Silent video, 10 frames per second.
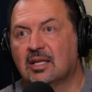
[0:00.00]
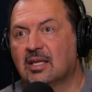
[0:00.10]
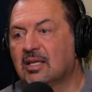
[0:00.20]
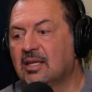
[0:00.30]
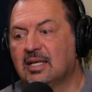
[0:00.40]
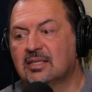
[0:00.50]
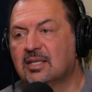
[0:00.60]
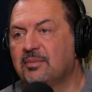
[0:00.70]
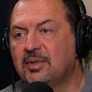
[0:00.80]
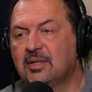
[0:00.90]
that's
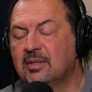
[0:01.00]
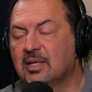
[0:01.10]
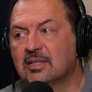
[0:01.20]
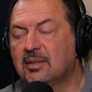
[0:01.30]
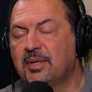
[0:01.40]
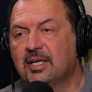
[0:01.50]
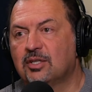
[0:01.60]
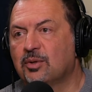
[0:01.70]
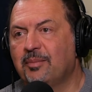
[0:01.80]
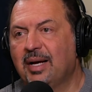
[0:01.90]
going to make a
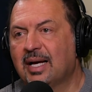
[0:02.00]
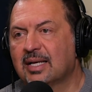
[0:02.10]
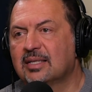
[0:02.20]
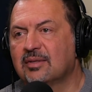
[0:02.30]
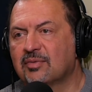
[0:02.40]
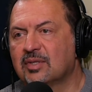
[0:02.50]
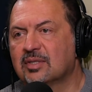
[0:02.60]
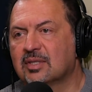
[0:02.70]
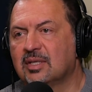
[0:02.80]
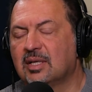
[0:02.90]
dramatic
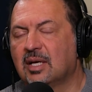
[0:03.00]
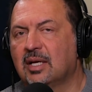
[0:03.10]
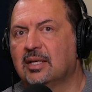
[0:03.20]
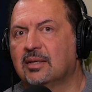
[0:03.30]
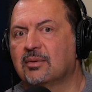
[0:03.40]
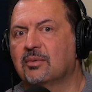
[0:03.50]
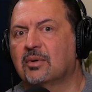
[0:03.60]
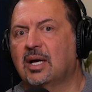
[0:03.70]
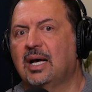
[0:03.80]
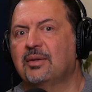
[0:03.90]
difference in
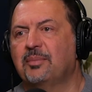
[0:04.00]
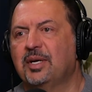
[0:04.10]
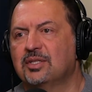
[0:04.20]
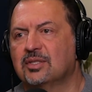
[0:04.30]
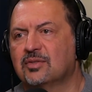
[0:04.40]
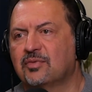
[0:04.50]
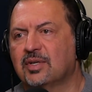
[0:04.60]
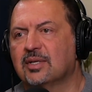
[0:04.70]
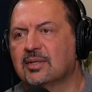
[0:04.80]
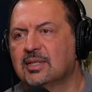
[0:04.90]
how the patients
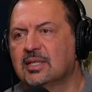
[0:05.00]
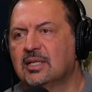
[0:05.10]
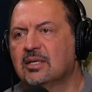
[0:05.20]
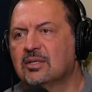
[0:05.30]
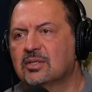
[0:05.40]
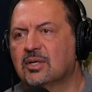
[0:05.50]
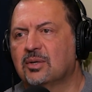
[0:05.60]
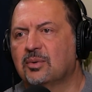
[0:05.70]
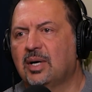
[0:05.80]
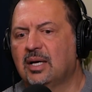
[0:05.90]
feel. Yeah.
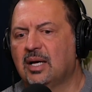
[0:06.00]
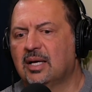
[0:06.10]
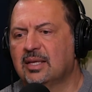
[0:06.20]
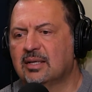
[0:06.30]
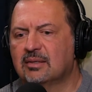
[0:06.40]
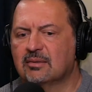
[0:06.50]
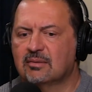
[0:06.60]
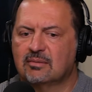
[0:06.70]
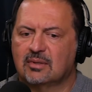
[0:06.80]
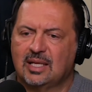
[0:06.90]
So I think
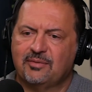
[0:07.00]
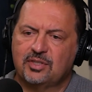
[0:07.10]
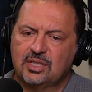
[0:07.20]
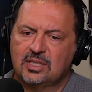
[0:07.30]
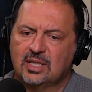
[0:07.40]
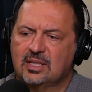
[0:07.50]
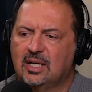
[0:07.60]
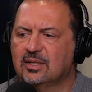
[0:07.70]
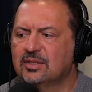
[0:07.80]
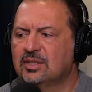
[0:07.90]
leveraging
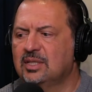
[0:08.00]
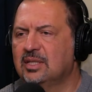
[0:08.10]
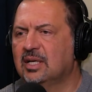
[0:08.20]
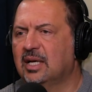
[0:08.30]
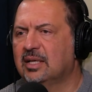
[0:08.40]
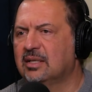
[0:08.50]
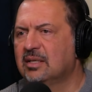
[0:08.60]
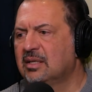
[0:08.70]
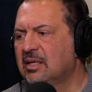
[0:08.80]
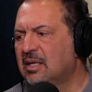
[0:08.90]
technology and
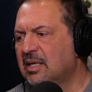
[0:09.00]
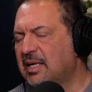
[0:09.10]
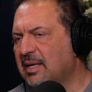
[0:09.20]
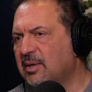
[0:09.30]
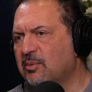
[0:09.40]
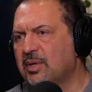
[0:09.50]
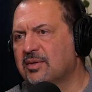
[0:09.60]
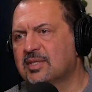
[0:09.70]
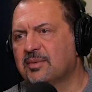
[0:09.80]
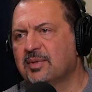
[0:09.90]
getting rid
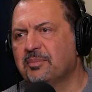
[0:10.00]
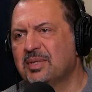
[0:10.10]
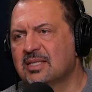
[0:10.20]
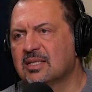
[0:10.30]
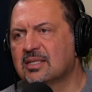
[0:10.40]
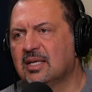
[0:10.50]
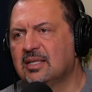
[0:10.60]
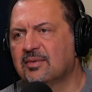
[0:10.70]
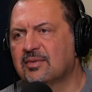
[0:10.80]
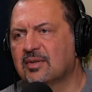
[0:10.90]
of some of the business
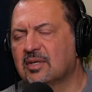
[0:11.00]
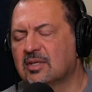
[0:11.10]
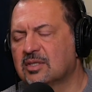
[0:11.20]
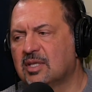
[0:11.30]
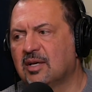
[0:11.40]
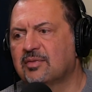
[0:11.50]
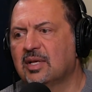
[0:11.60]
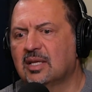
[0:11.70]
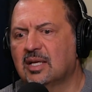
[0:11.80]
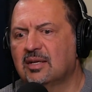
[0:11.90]
end of stuff
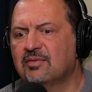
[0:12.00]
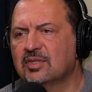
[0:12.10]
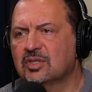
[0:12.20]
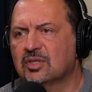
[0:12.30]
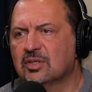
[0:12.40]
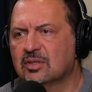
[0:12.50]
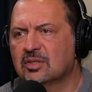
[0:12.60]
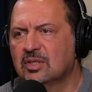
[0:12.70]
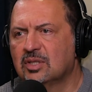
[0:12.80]
and letting physicians